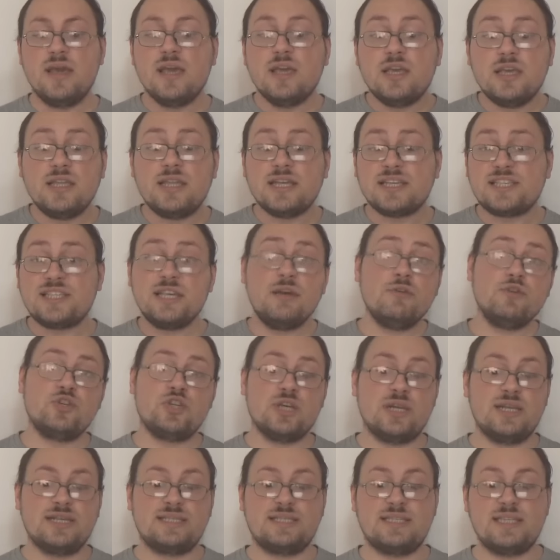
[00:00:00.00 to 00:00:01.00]
In a
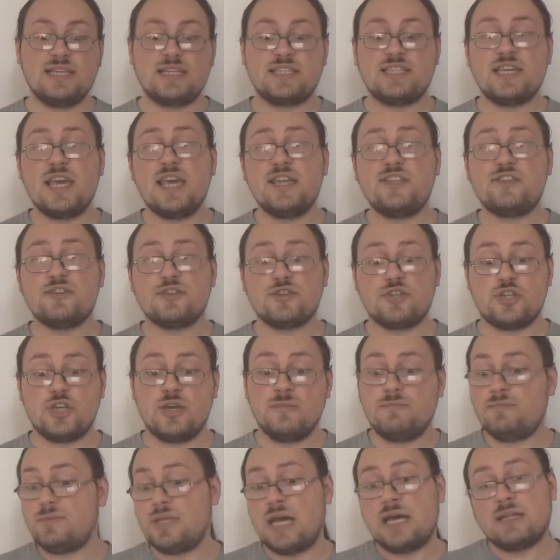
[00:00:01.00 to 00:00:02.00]
socialist
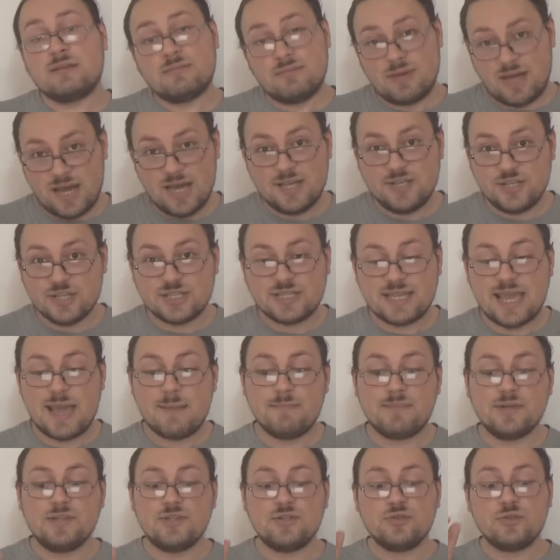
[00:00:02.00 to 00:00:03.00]
dictatorship, that I just
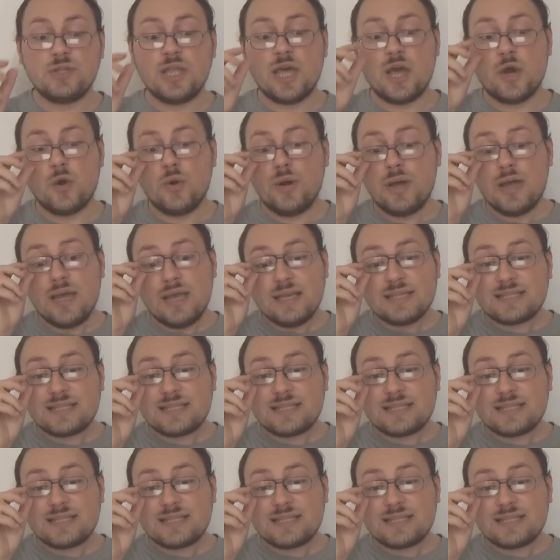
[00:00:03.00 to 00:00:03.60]
happen to know,